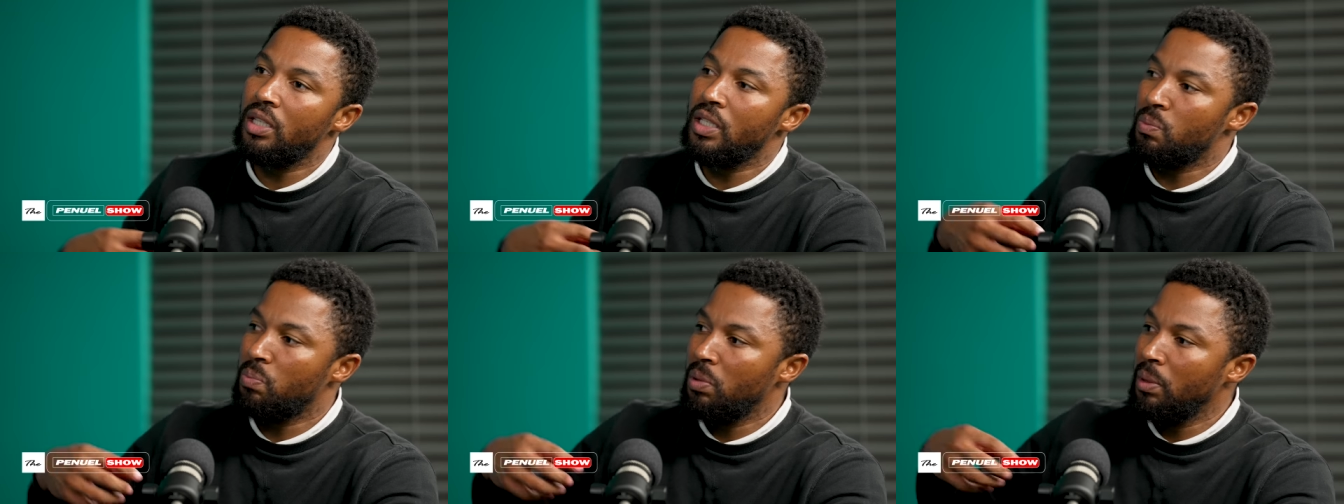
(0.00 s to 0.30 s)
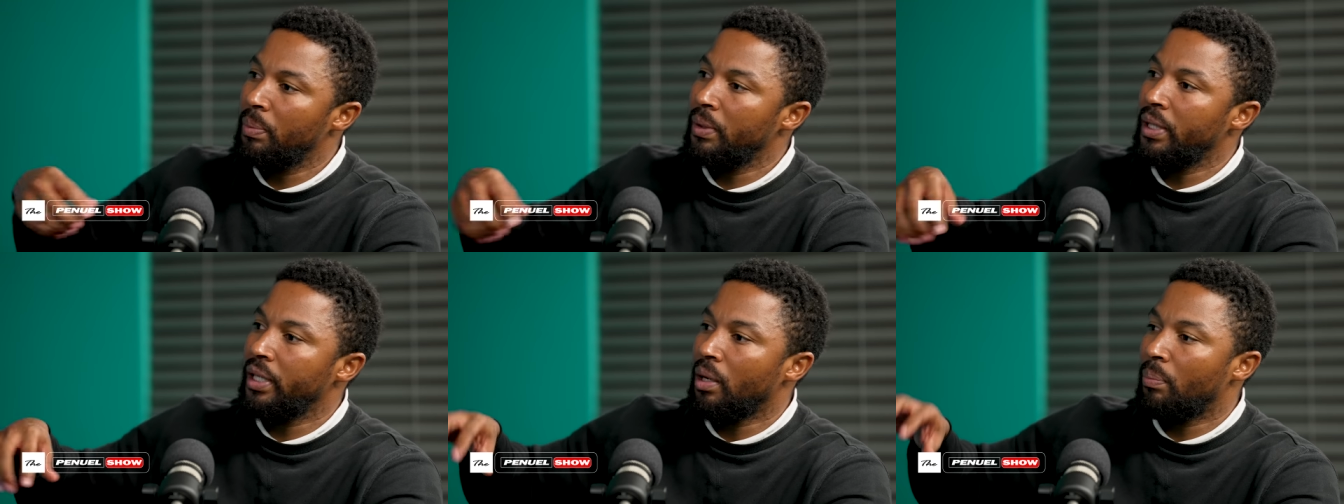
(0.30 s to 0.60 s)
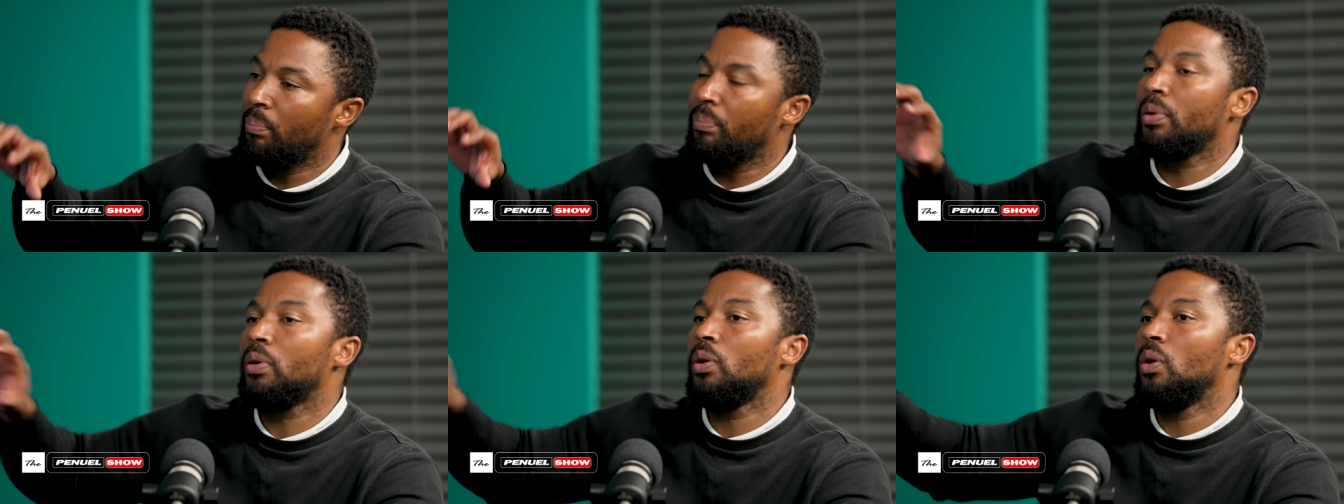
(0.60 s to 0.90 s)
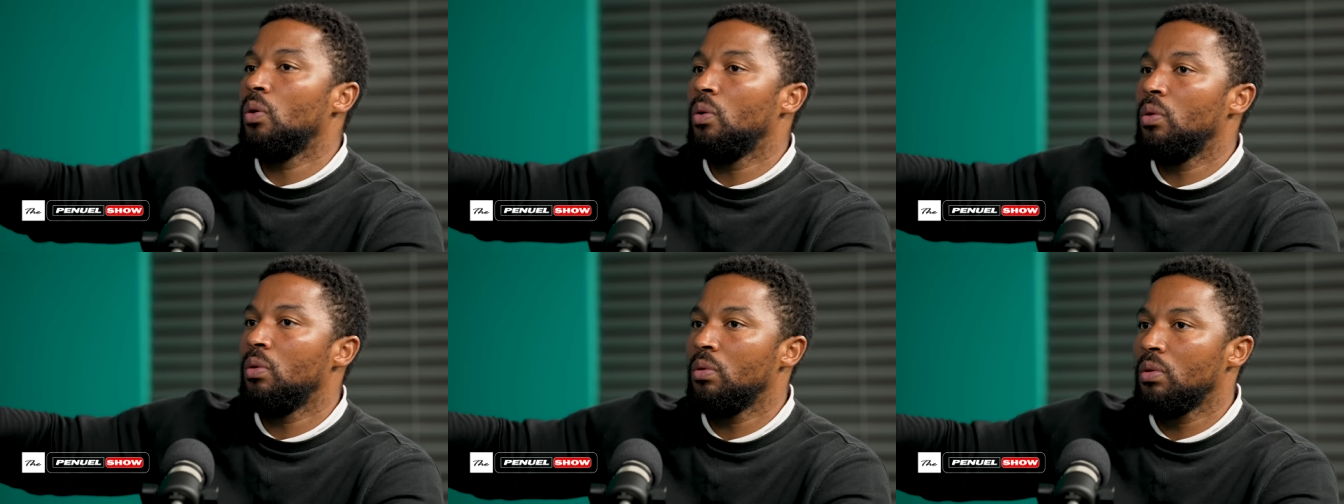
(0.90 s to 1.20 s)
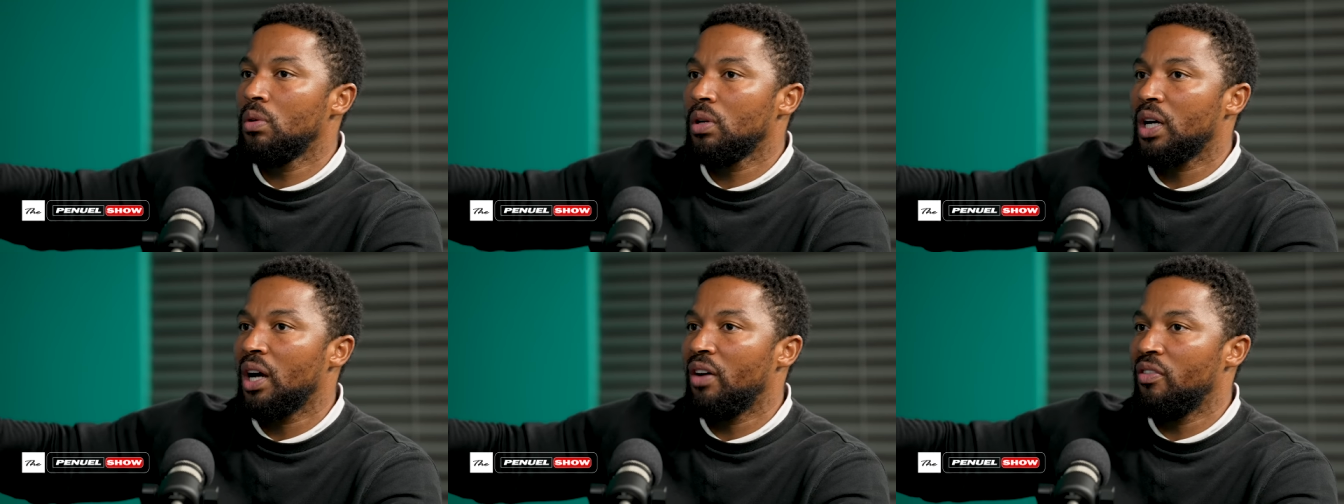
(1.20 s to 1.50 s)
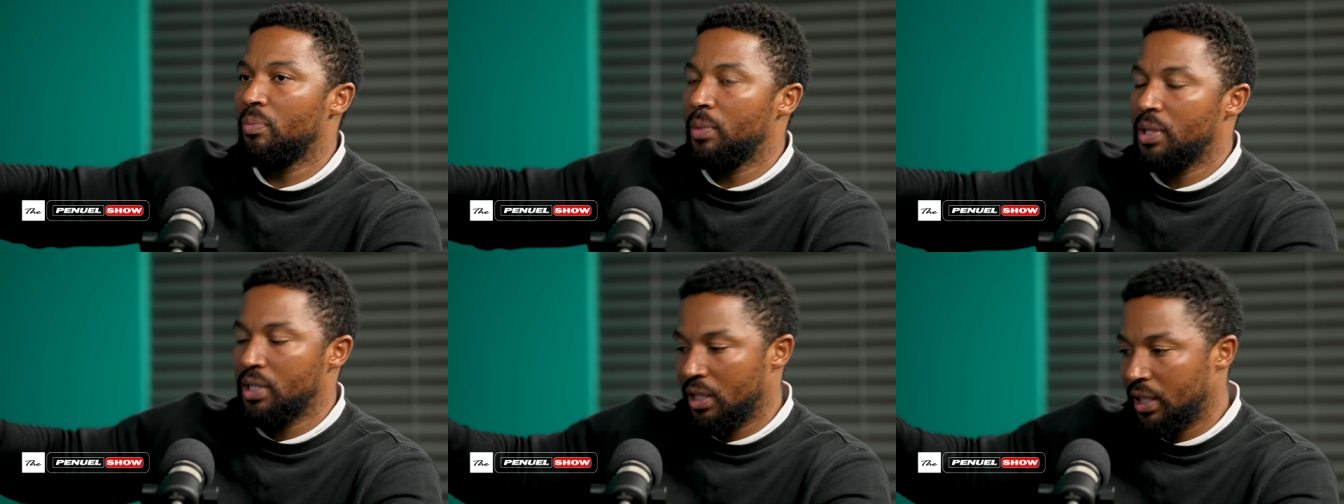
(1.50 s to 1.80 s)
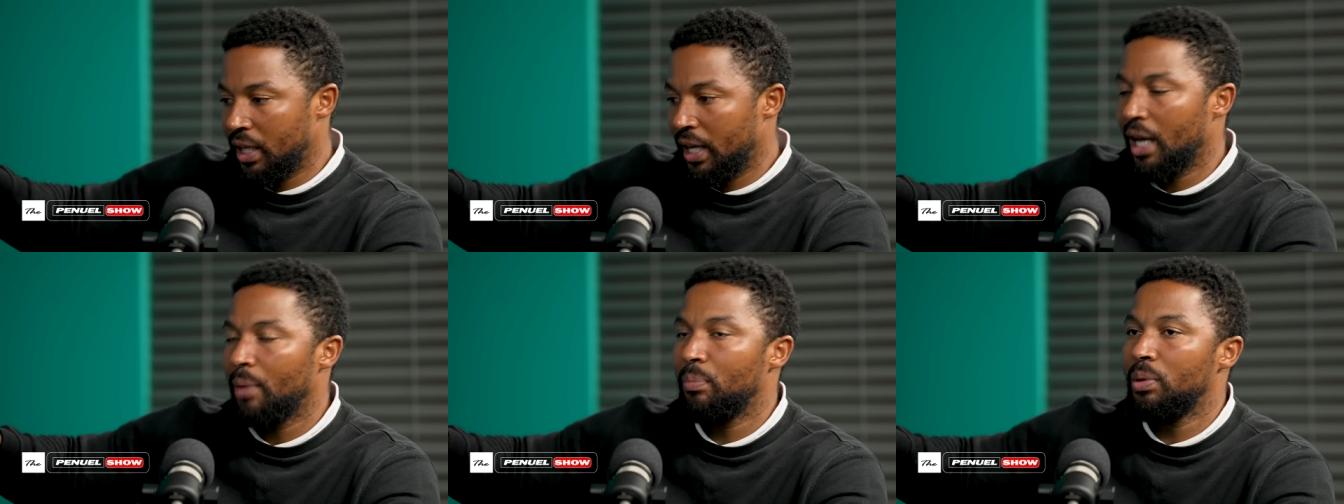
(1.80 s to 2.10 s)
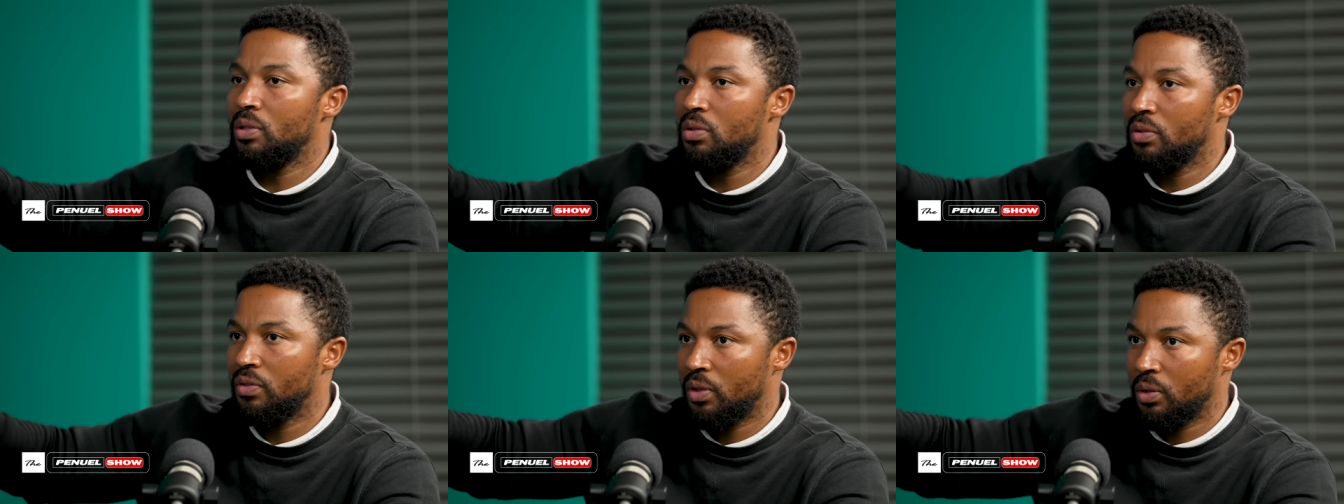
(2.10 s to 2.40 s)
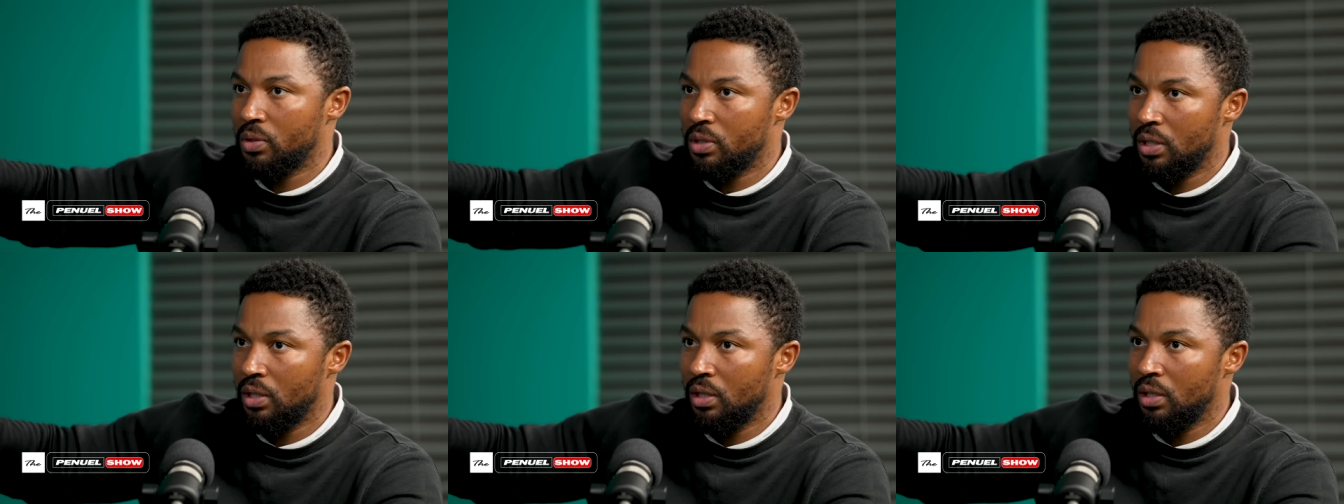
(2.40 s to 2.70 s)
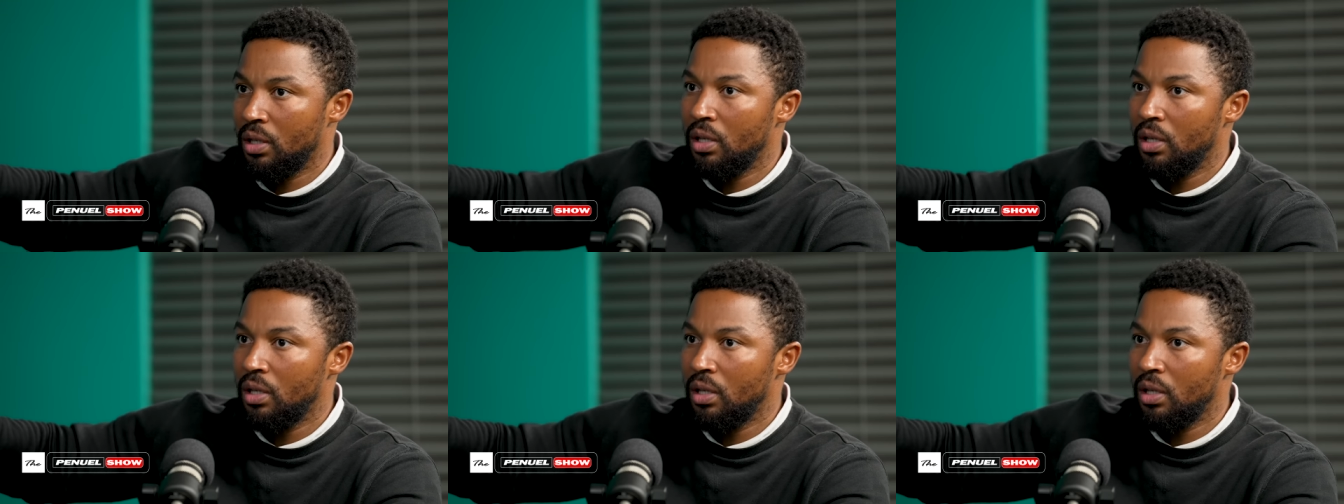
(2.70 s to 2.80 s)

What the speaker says: There's people that are pro-government and they're happy to vote.